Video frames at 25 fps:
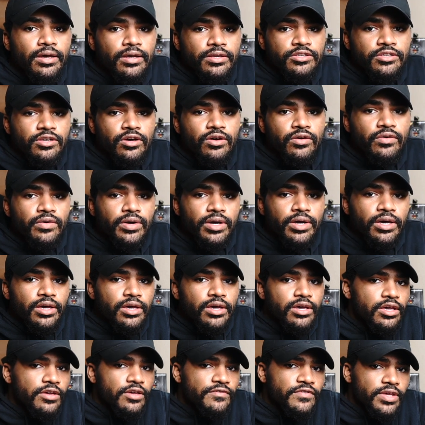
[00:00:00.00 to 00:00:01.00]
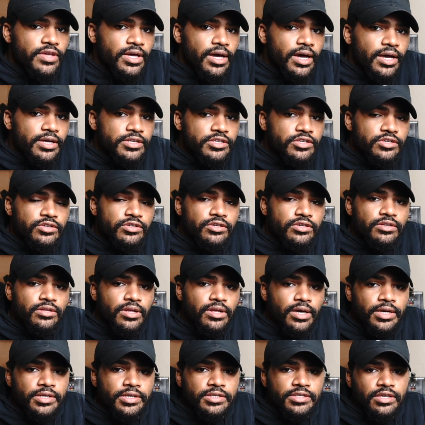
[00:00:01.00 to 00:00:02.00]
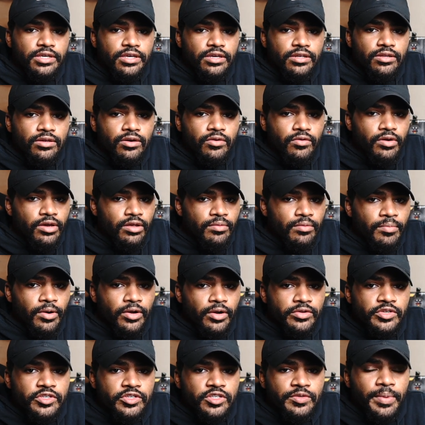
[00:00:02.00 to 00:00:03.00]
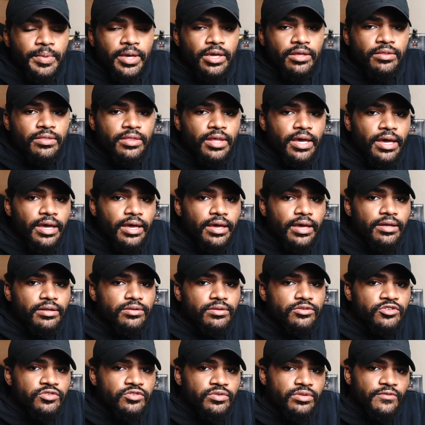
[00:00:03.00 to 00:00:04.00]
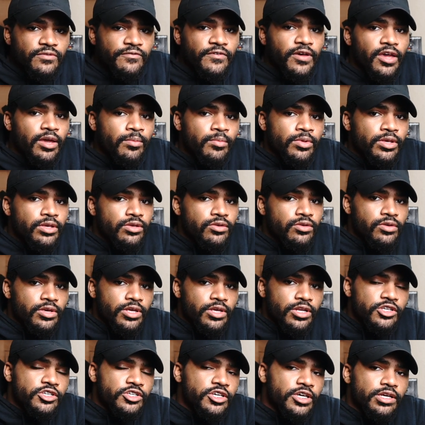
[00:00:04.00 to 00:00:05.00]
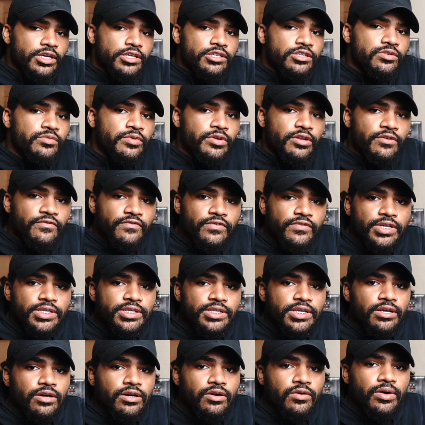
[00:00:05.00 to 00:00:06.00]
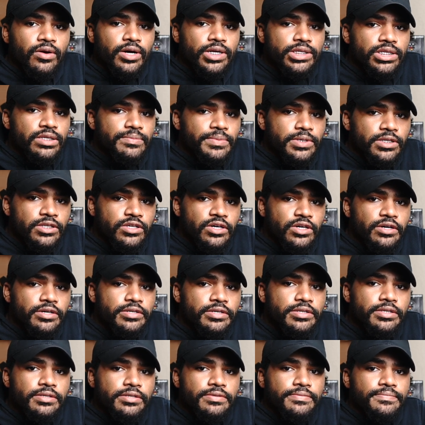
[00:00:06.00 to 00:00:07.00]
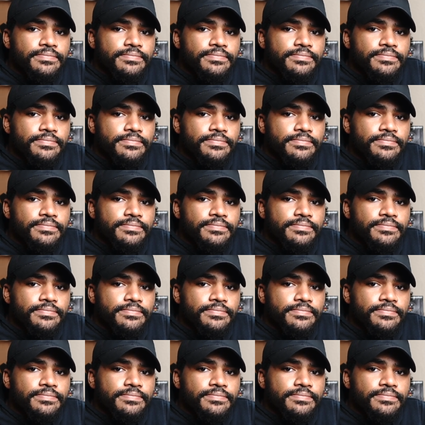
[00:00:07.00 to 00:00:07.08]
So if you guys could, like I said, go ahead and participate in that, join the family, and you get a chance to win a free set of quad tip exhausts.